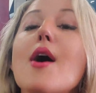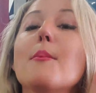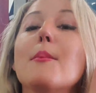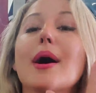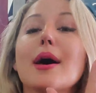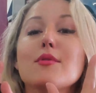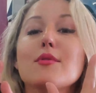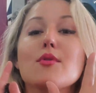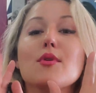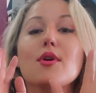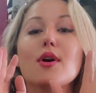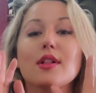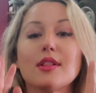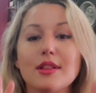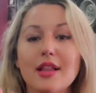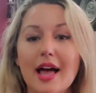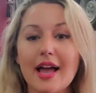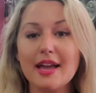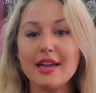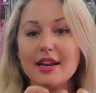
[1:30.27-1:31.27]
But
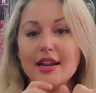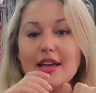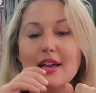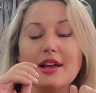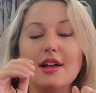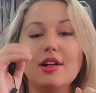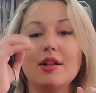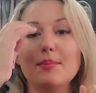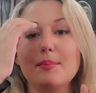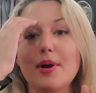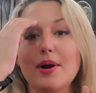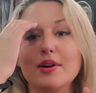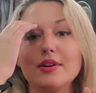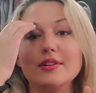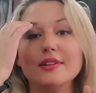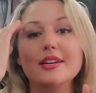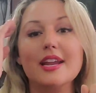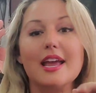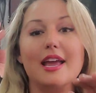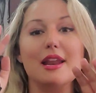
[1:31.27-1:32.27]
Lionel
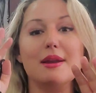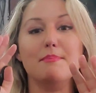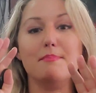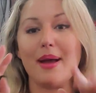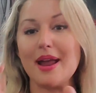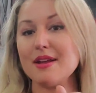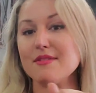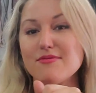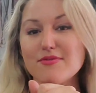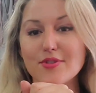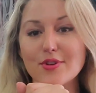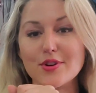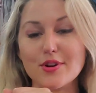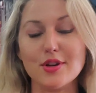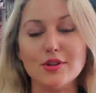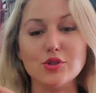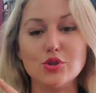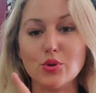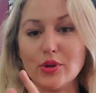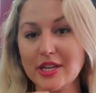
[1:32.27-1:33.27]
Martin and
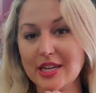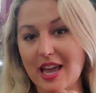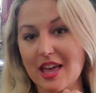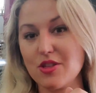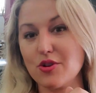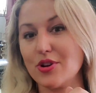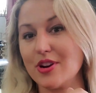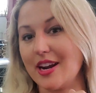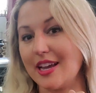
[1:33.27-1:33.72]
Bamford joined together